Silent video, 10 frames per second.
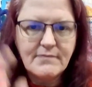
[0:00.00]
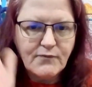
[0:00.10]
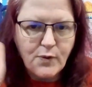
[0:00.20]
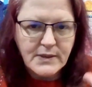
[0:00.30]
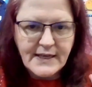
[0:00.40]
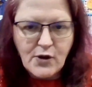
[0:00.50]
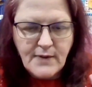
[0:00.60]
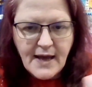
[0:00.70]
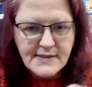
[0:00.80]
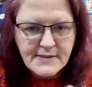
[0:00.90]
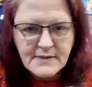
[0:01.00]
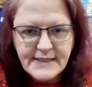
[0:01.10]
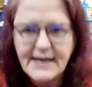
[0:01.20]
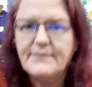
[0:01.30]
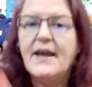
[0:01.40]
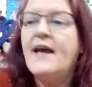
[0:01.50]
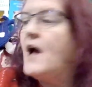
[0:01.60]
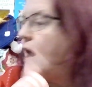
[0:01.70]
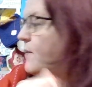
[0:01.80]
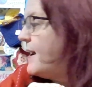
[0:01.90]
formerly known as Lisa.
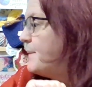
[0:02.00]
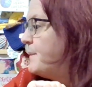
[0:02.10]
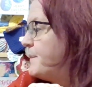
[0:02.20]
All right.